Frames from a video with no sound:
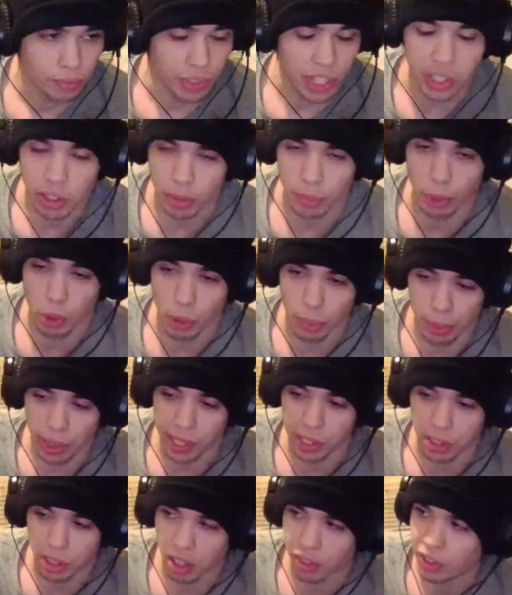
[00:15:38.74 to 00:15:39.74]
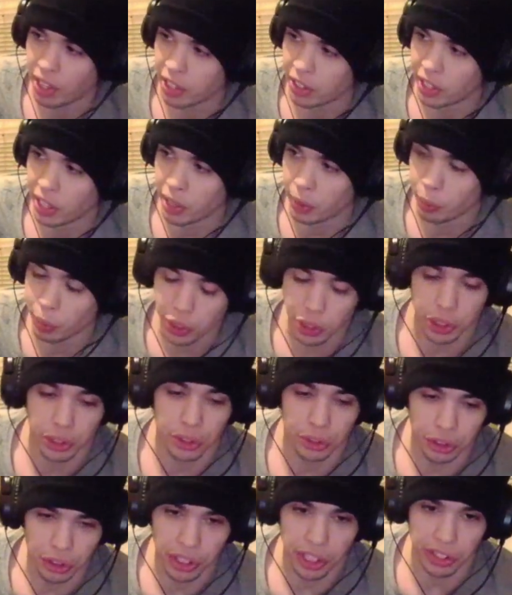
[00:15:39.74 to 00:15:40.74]
These are more based off like the
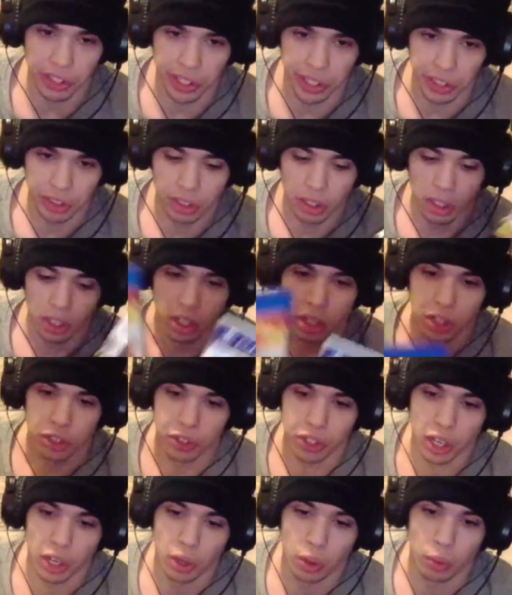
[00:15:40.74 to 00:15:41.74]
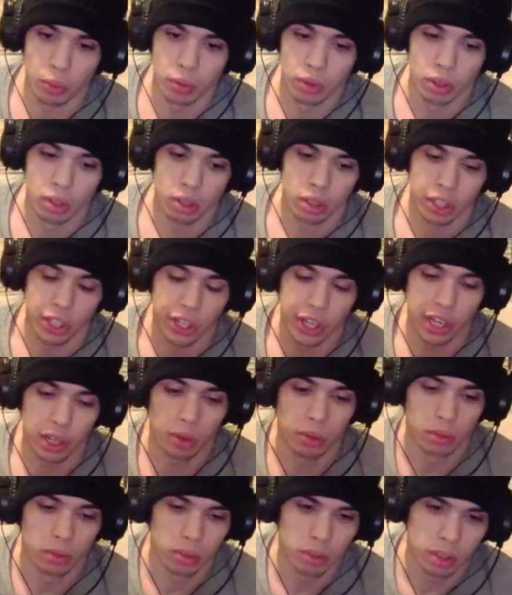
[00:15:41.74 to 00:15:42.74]
original series. So, you
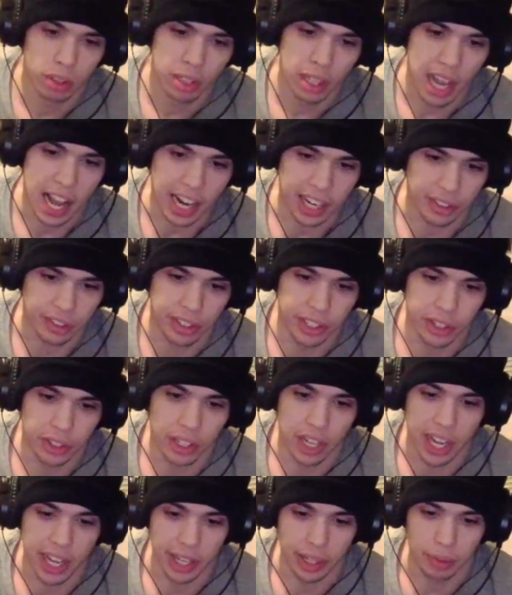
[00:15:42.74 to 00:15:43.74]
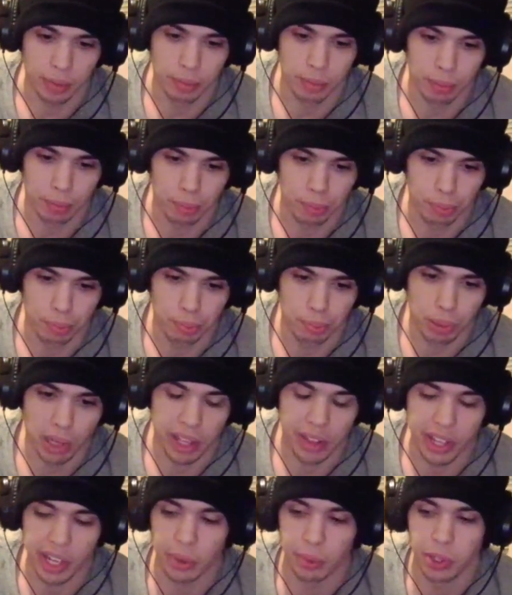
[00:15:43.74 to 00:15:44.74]
know, I can still like
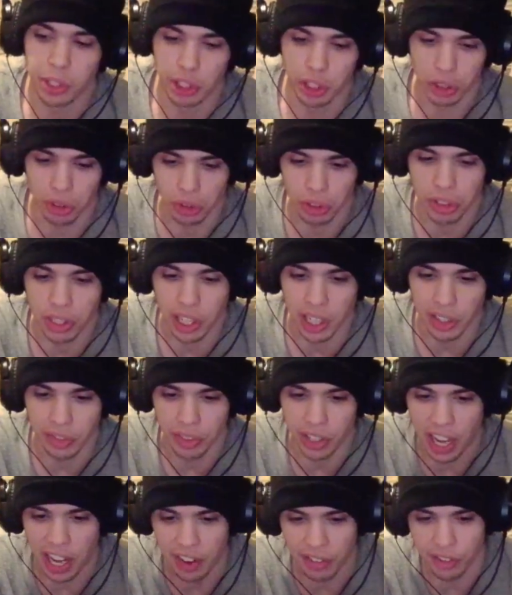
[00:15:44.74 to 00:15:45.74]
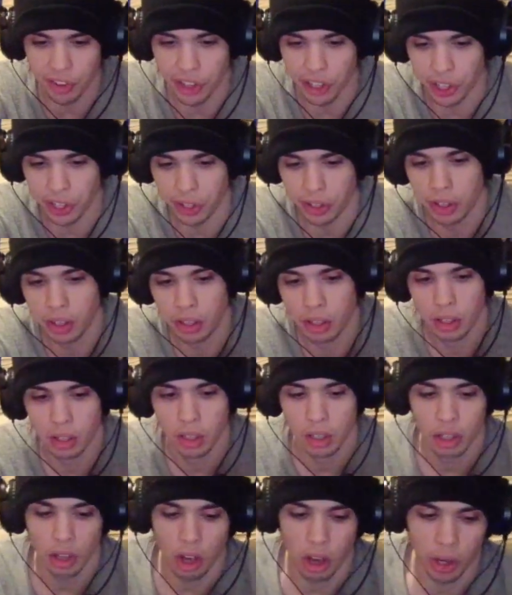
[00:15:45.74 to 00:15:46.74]
play the original stuff and have fun
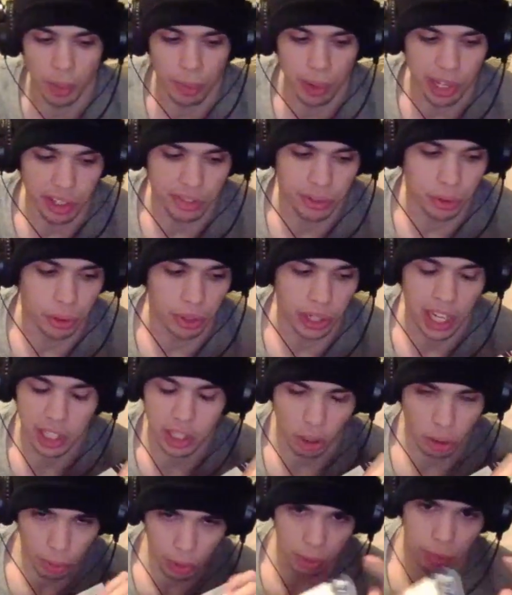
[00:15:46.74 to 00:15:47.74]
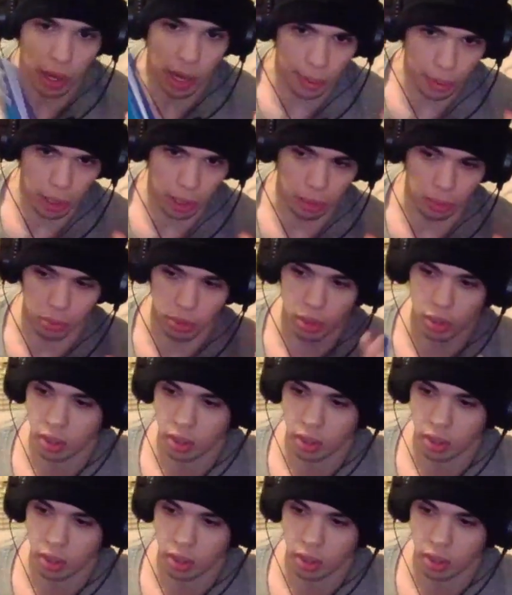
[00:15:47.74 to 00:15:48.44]
on the PS4. That's the only reason why I bought them.